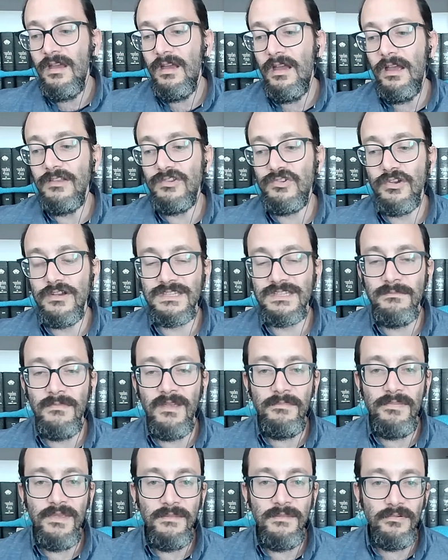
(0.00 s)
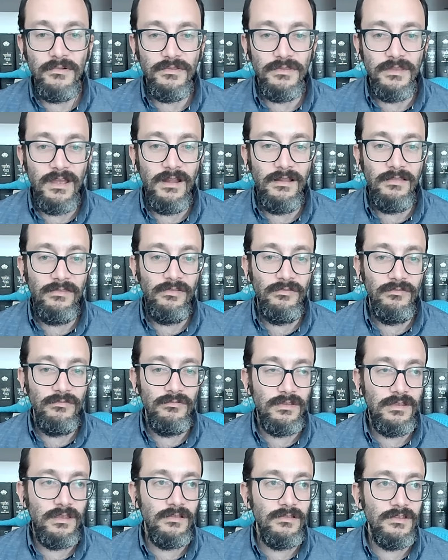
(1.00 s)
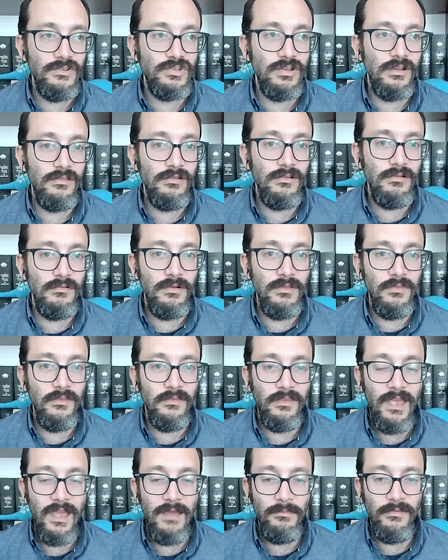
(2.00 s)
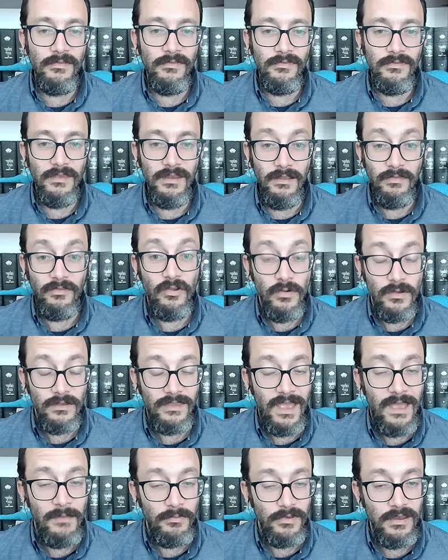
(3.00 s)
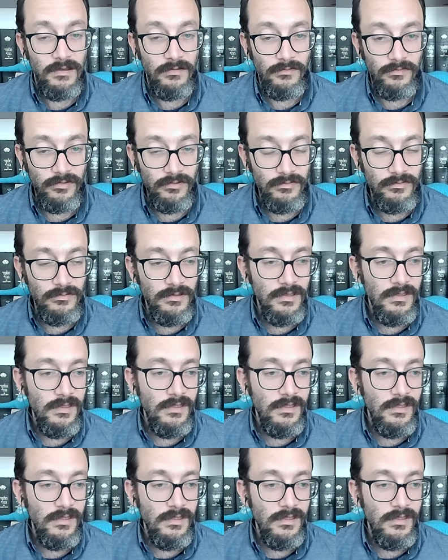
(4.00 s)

I trust my people not to kill each other when this happens. And it's going to happen here too.